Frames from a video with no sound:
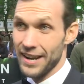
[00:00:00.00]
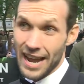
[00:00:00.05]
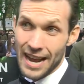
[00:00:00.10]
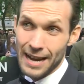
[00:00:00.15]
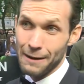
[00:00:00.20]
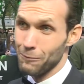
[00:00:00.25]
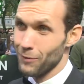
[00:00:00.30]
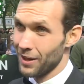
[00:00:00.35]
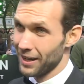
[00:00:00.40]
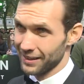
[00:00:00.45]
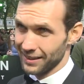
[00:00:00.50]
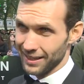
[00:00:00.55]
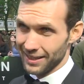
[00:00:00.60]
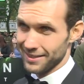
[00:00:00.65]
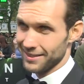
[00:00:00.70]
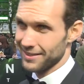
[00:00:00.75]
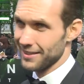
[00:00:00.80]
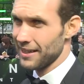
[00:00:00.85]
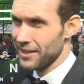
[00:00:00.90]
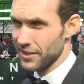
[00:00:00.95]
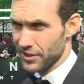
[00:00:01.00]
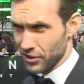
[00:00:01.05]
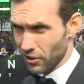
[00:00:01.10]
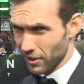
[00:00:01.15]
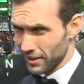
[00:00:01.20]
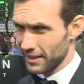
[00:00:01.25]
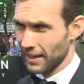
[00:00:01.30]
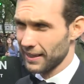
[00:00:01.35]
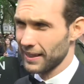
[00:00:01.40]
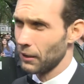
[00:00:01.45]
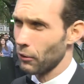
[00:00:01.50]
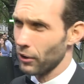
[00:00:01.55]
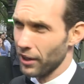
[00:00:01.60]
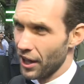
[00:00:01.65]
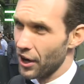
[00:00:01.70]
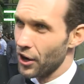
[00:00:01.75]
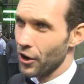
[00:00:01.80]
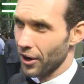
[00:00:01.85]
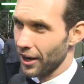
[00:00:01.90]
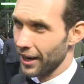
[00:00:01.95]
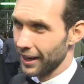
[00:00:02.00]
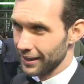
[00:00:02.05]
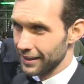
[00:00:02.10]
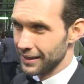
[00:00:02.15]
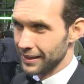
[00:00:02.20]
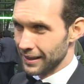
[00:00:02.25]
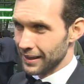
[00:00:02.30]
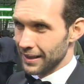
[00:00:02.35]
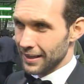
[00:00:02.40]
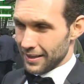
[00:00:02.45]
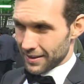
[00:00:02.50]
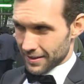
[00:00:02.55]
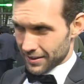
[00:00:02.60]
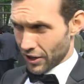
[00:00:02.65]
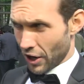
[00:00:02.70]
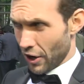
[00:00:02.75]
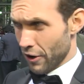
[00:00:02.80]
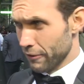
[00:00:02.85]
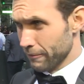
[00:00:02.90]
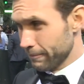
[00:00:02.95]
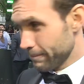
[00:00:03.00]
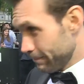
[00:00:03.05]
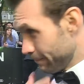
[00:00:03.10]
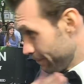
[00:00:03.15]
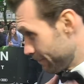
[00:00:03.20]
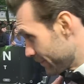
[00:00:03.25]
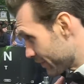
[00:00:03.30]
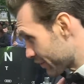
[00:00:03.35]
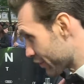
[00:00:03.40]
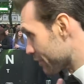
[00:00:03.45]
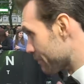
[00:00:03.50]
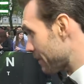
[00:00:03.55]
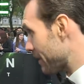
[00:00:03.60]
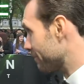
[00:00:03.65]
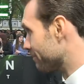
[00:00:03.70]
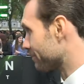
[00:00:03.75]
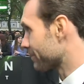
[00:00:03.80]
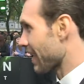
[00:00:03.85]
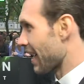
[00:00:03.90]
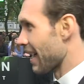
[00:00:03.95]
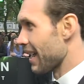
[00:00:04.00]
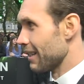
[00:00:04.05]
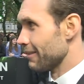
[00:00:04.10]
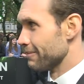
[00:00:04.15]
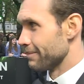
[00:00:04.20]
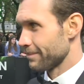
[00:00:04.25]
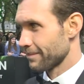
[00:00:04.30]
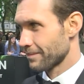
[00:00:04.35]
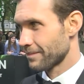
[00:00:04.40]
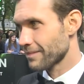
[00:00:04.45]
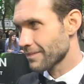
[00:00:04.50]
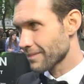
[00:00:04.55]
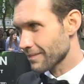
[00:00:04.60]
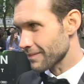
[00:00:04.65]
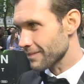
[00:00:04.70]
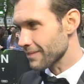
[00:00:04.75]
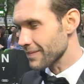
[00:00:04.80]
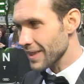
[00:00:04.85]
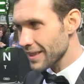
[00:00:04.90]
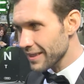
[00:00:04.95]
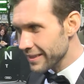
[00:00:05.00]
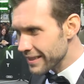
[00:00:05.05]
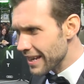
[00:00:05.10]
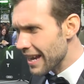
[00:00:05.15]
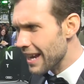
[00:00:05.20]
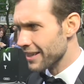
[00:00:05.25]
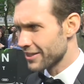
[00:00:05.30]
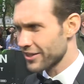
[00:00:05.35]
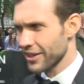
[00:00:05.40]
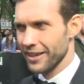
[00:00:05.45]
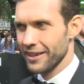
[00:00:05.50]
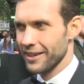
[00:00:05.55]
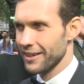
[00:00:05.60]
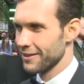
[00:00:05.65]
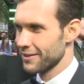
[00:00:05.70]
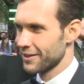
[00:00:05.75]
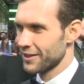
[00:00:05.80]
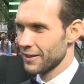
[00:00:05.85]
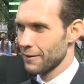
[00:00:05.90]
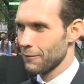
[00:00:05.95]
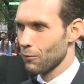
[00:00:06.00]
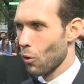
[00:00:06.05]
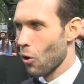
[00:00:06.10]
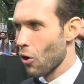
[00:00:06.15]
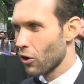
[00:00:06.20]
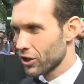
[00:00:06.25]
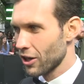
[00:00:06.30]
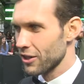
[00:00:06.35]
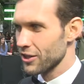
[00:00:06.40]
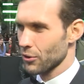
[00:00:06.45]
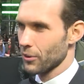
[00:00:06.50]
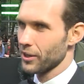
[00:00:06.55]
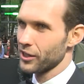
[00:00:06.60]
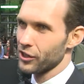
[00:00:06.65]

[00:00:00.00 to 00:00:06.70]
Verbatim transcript: name like this, they just know exactly what they're doing. So, excuse me. Yeah, to walk onto